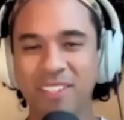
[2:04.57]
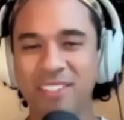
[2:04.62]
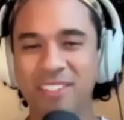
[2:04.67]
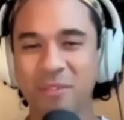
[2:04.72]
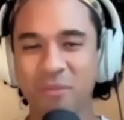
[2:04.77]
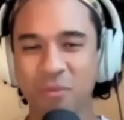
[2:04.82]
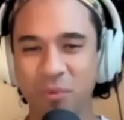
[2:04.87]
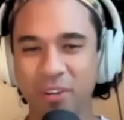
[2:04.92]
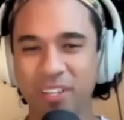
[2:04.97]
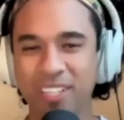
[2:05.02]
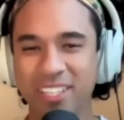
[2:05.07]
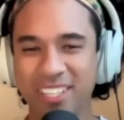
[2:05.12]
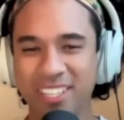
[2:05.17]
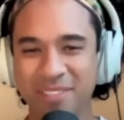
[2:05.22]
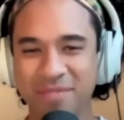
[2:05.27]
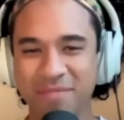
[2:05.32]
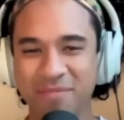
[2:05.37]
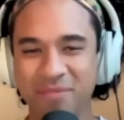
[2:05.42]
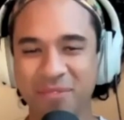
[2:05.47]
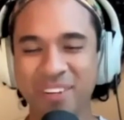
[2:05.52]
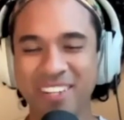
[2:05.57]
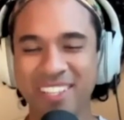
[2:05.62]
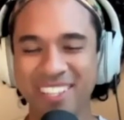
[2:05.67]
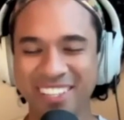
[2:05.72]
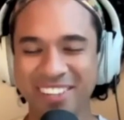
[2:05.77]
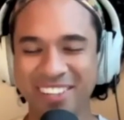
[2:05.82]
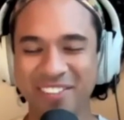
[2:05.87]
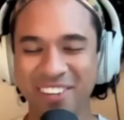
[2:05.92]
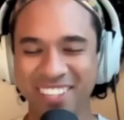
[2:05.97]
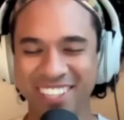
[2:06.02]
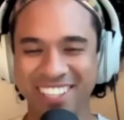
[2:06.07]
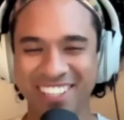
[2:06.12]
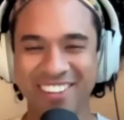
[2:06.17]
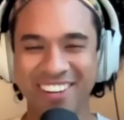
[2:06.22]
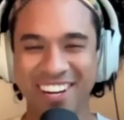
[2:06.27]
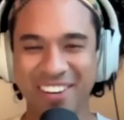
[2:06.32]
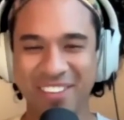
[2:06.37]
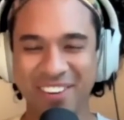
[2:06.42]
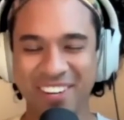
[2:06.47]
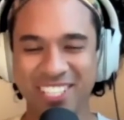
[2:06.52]
a really, really, really
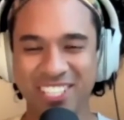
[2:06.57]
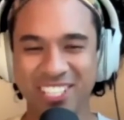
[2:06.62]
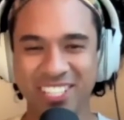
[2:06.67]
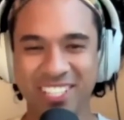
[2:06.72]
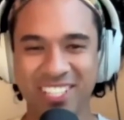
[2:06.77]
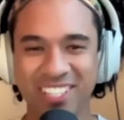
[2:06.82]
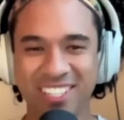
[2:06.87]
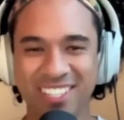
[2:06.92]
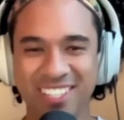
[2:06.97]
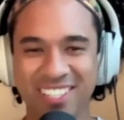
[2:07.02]
great question.